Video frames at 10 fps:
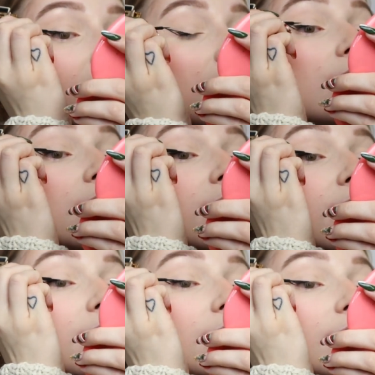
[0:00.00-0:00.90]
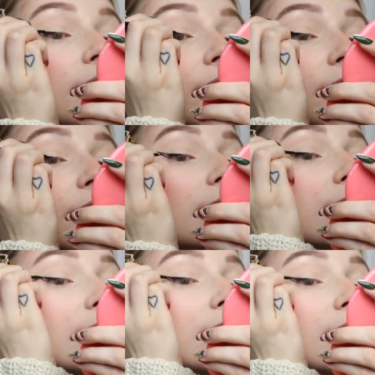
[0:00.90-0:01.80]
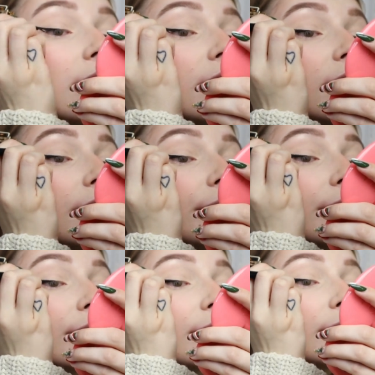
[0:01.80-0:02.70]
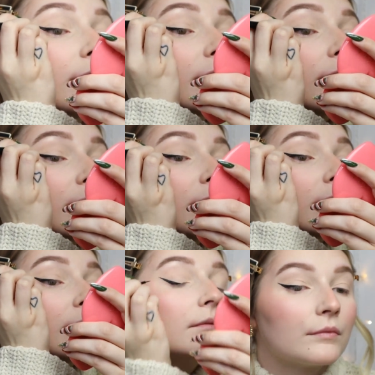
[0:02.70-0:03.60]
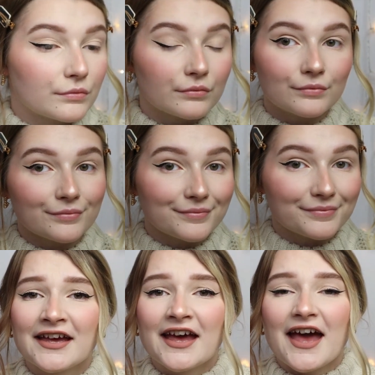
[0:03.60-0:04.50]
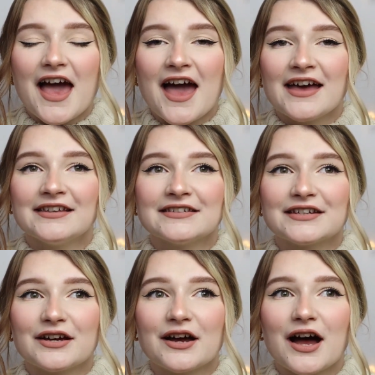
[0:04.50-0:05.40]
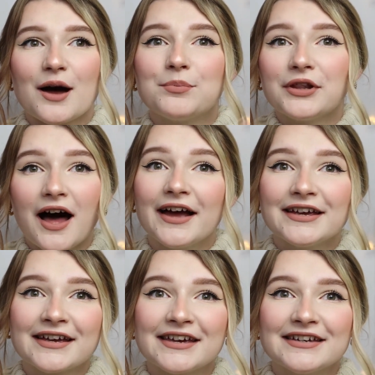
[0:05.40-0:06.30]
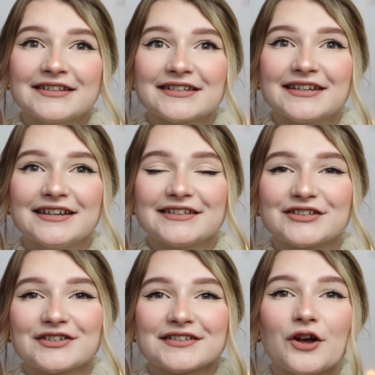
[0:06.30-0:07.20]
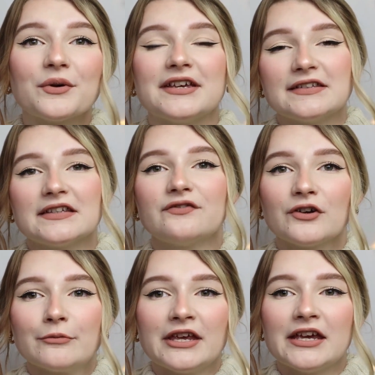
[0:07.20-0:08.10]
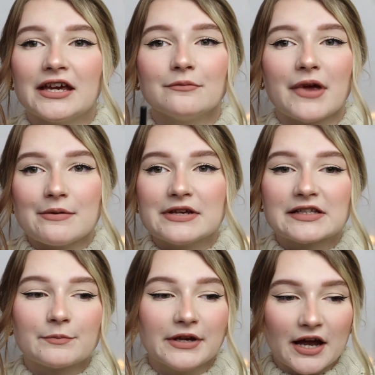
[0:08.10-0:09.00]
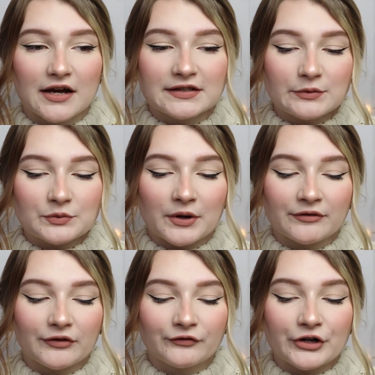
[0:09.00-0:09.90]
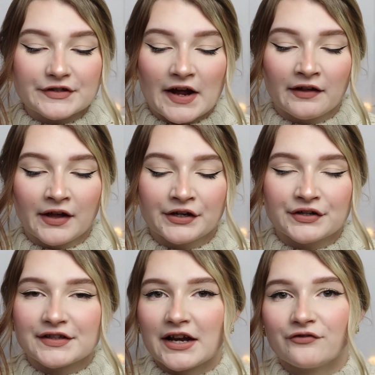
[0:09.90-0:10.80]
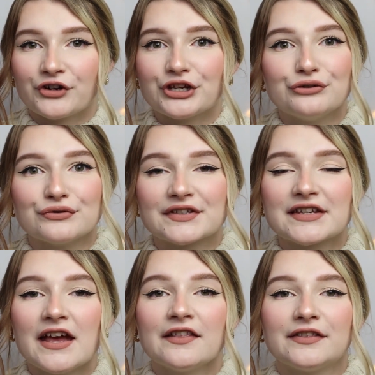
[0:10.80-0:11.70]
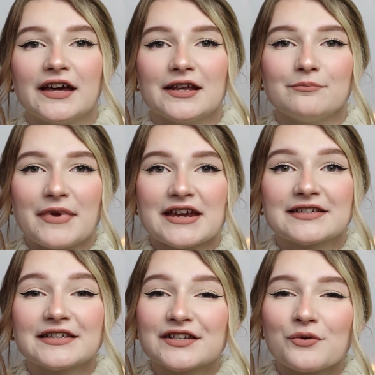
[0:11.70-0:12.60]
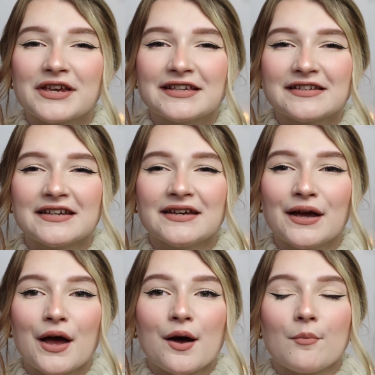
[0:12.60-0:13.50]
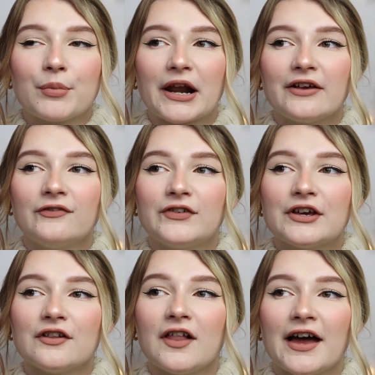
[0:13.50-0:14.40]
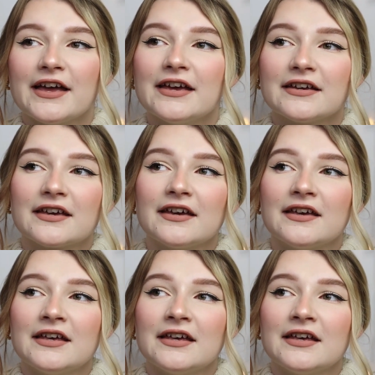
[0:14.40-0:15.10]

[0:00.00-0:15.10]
so pigmented. The brush is so fine, and applying it is just so easy for me. And maybe it's because it was one of the first eyeliners I ever used that it makes it so easy. But I feel like,